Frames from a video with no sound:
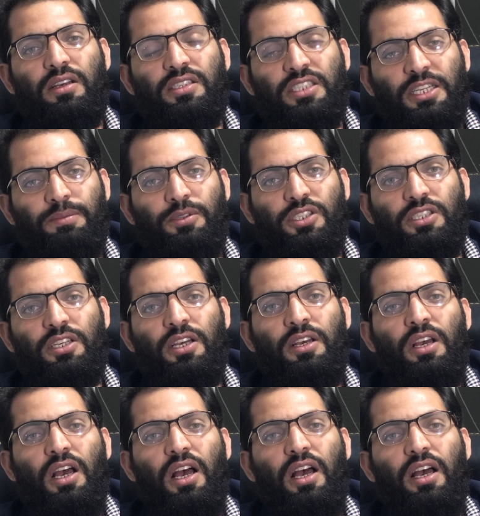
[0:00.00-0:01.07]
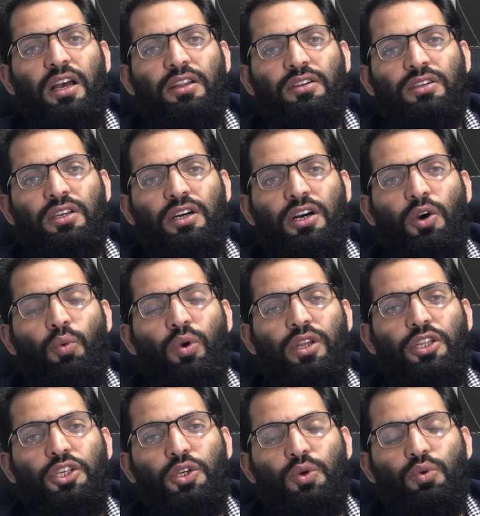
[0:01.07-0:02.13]
steps. And when
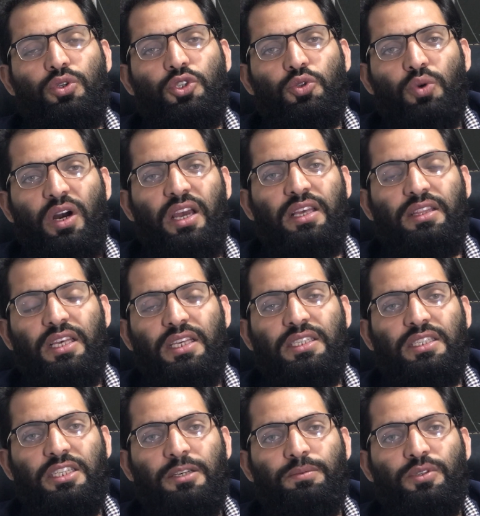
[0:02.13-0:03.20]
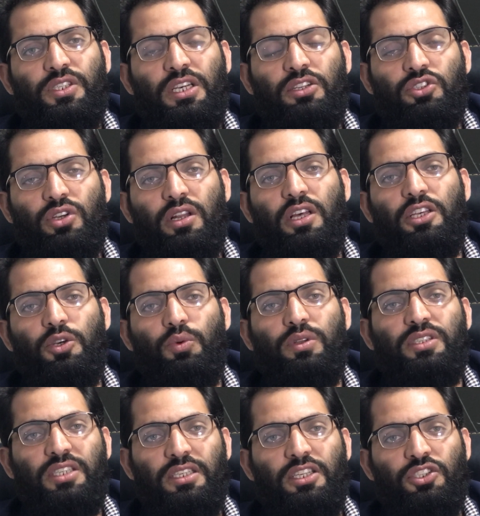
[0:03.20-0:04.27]
you try these steps, inshallah, you will
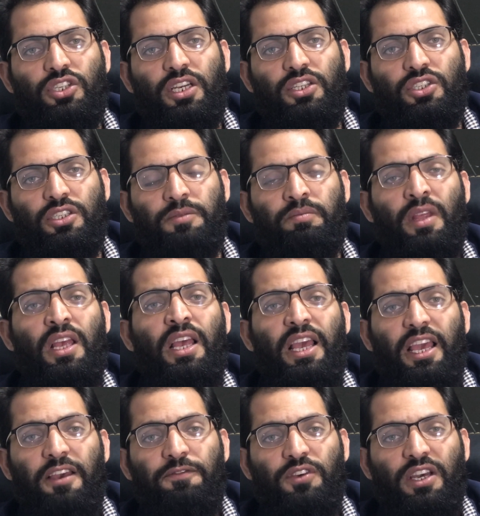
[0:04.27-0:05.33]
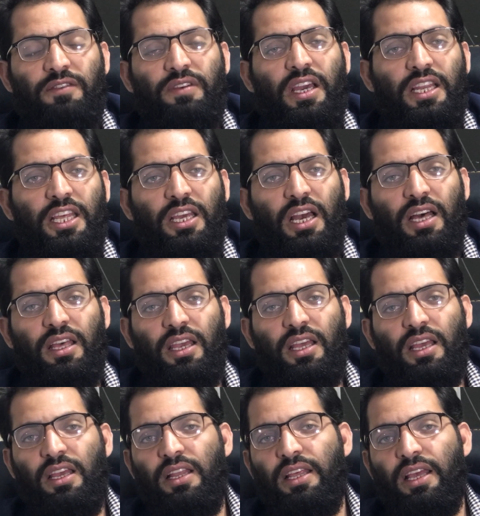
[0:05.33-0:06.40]
see the changes. If you have
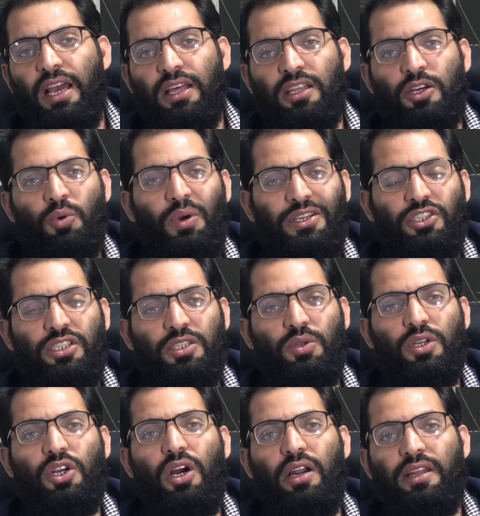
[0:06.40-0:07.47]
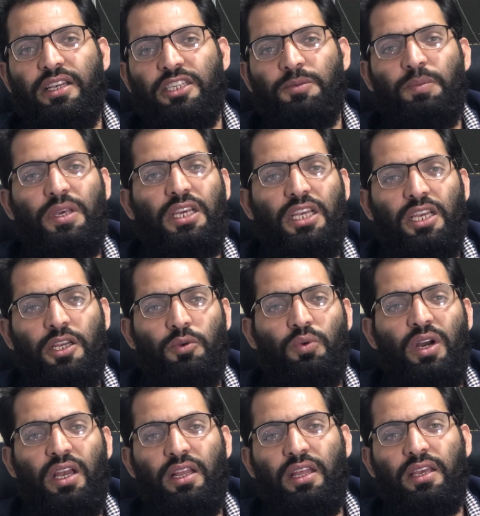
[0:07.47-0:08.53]
any other question regarding speaking,
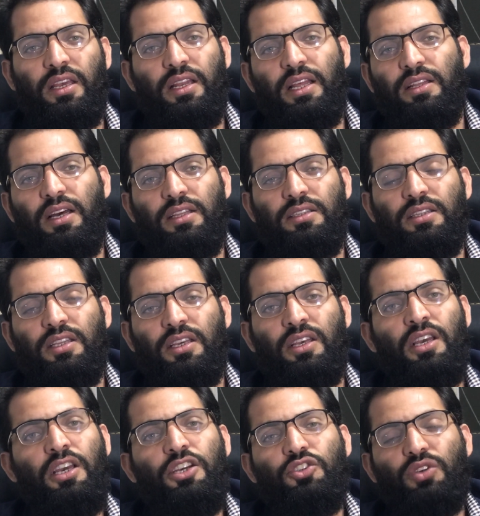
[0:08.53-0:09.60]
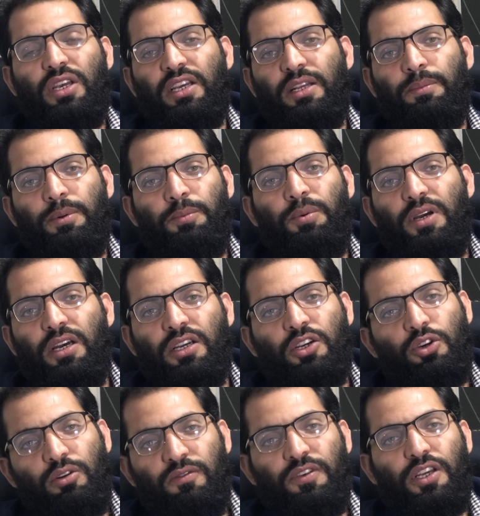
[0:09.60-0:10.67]
writing, any other thing, so I can prepare
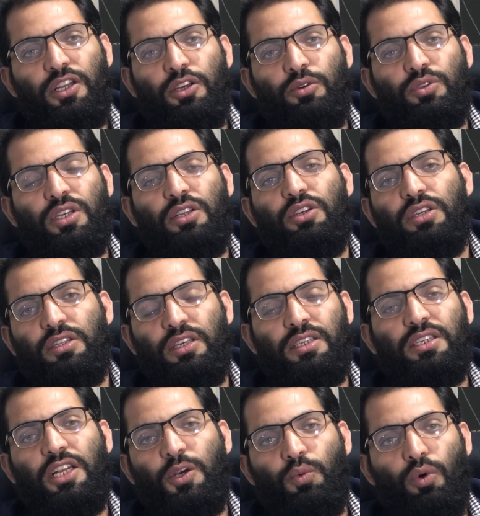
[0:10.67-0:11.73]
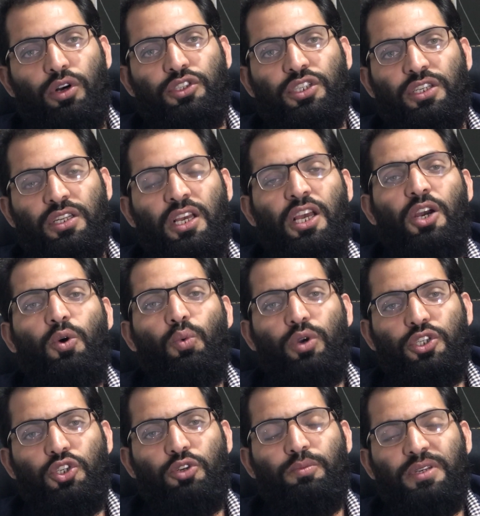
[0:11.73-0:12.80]
good videos and you can easily watch it.
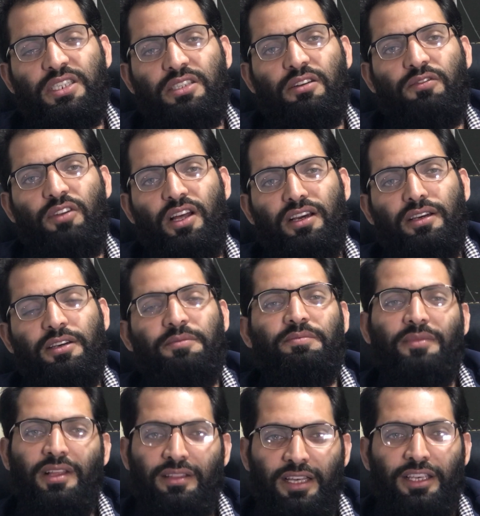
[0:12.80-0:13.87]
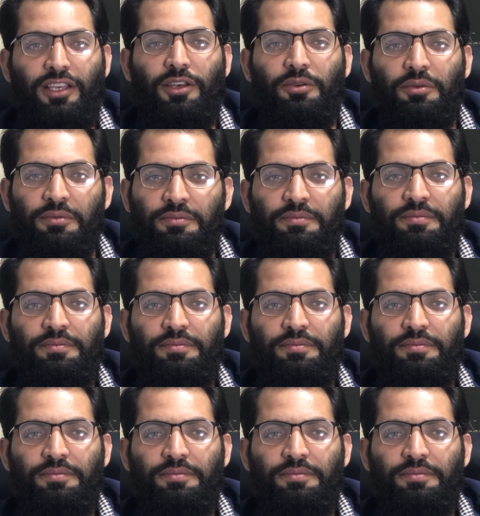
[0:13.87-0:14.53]
Wish you best of luck. Thank you.